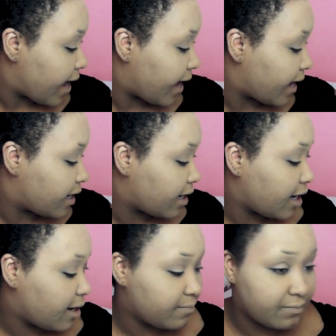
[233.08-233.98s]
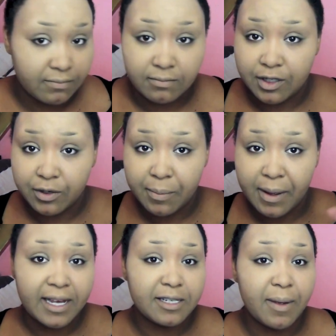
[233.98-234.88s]
And um, you can
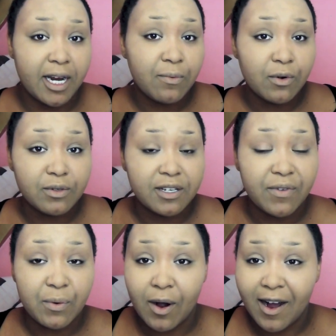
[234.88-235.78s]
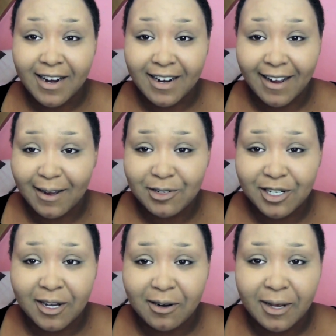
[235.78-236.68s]
make as many wounds if you want. I'm
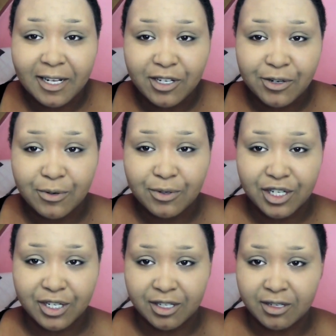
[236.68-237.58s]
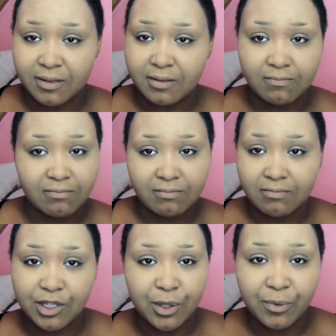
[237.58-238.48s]
just going to make two just
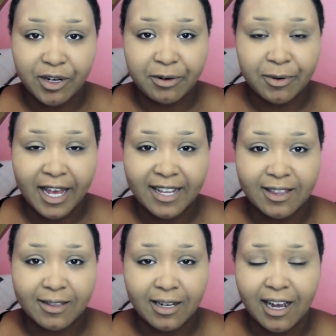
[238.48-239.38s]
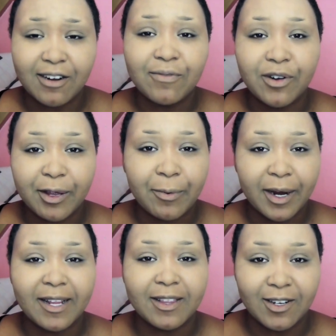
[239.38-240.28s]
to recreate, kind of
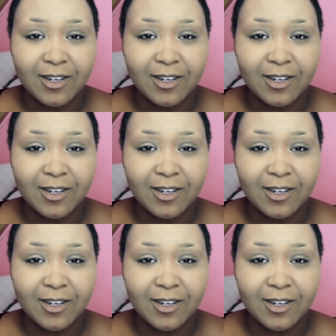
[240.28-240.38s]
recreate the